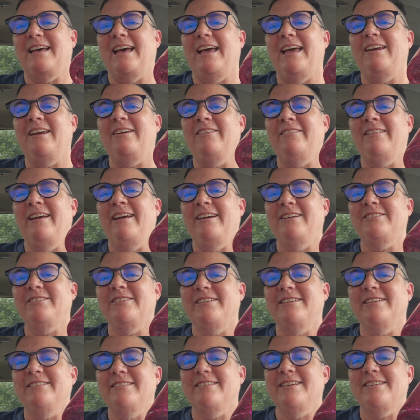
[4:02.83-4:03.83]
I don't like
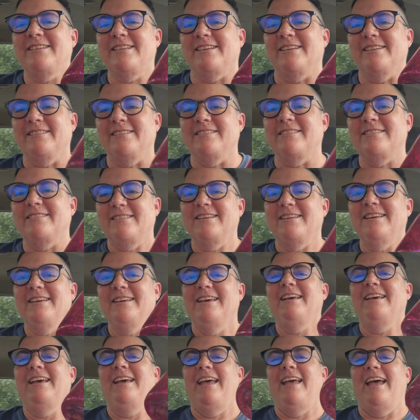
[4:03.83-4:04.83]
transitions.
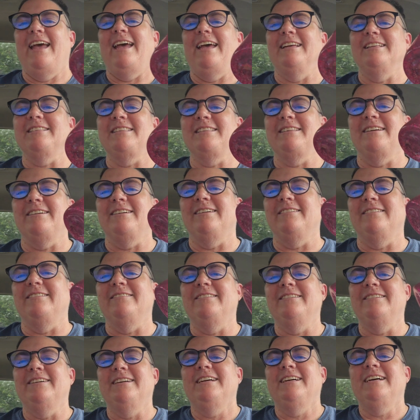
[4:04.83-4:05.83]
And
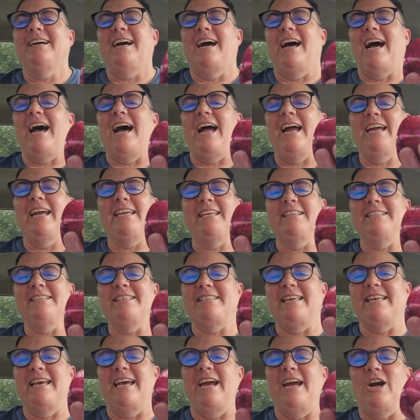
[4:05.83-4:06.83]
so I can
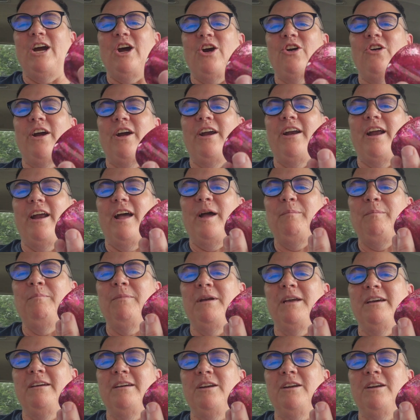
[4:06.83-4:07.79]
say, all right, I've